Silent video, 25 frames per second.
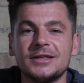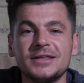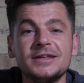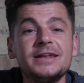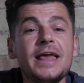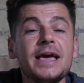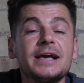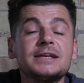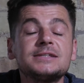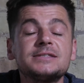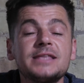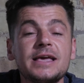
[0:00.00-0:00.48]
the
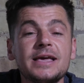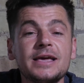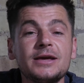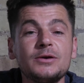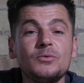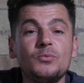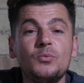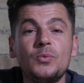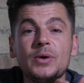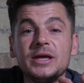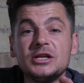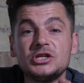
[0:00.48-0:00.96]
next
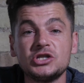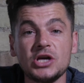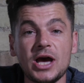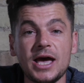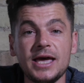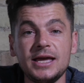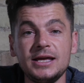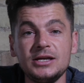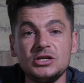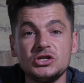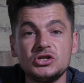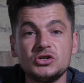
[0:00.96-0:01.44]
thing we
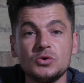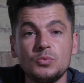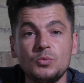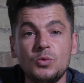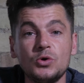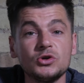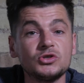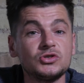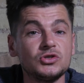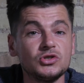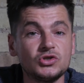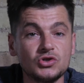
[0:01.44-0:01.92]
changed
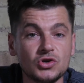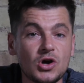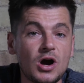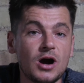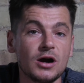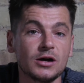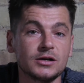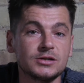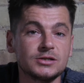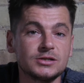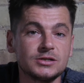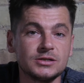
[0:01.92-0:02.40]
was the
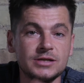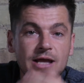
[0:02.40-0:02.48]
trucks.